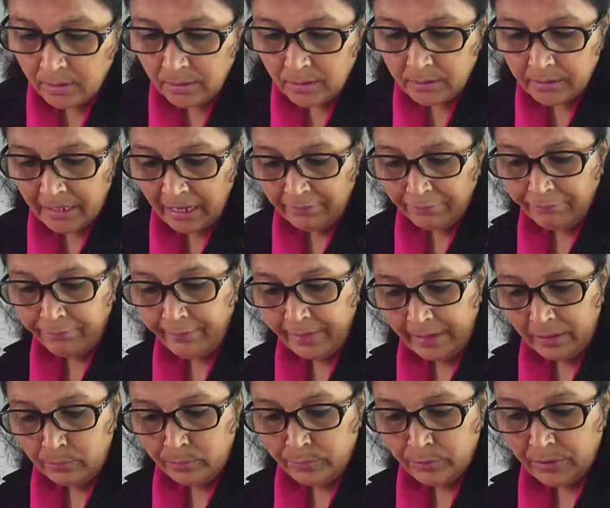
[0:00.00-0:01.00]
the
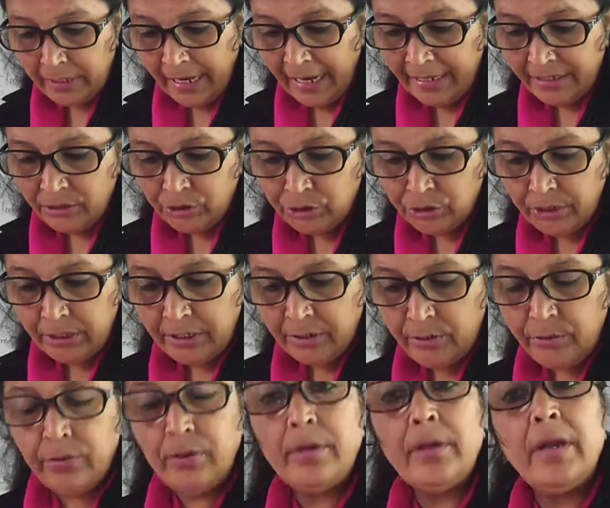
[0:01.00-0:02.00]
films and
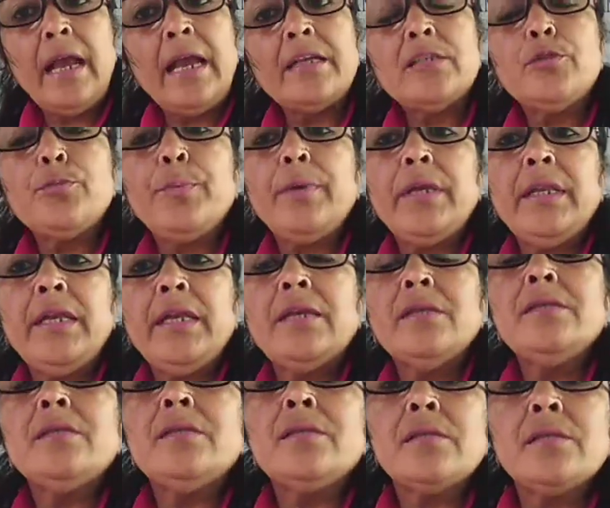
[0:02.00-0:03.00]
share your
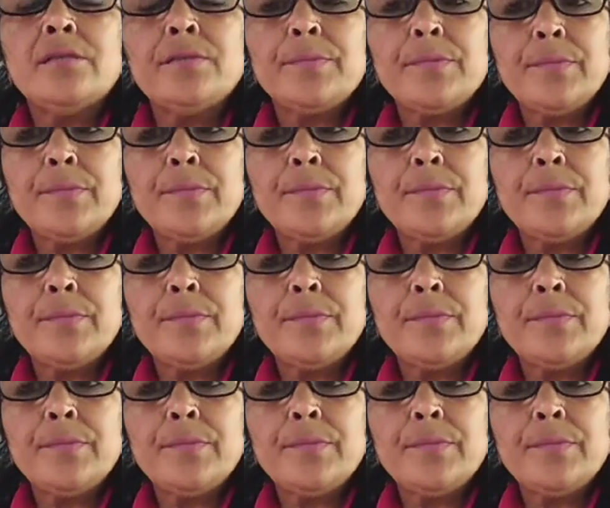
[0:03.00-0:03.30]
experience